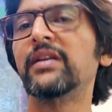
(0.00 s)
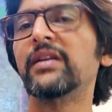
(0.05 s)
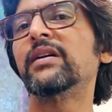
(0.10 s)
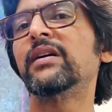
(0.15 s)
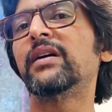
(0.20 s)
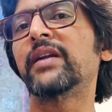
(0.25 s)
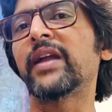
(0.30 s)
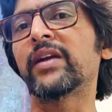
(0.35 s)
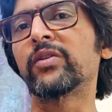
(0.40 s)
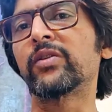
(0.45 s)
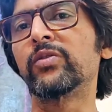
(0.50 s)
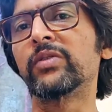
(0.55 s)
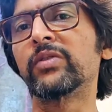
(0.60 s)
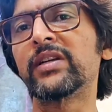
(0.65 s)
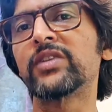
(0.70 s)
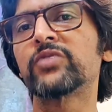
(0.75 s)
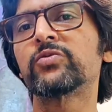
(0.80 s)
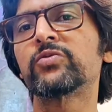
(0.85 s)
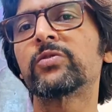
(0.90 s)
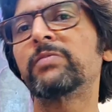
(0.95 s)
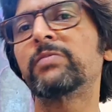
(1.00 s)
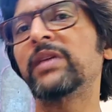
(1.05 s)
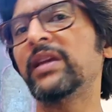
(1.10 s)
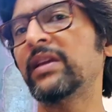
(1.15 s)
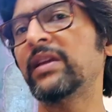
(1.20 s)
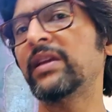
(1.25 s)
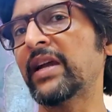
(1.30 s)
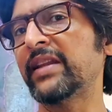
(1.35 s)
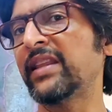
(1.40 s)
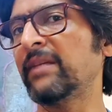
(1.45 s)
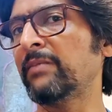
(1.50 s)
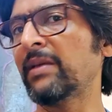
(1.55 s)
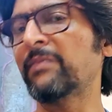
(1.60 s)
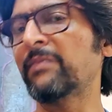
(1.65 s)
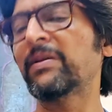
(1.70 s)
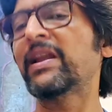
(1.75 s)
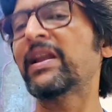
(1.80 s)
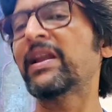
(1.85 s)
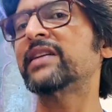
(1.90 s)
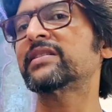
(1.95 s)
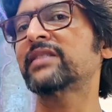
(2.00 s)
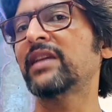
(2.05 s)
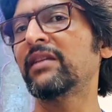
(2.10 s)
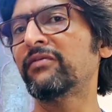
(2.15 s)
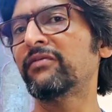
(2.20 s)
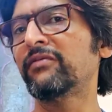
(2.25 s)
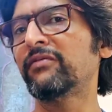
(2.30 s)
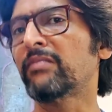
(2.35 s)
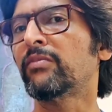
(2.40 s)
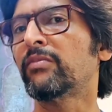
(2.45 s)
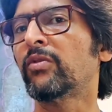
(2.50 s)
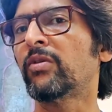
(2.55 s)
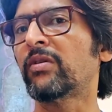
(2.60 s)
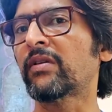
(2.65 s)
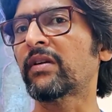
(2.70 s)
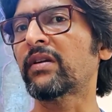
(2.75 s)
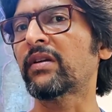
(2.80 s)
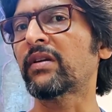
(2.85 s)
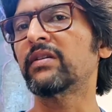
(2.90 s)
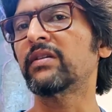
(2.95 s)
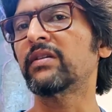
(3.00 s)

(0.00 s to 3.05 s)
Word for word: recruiters would be, I think, people asking for more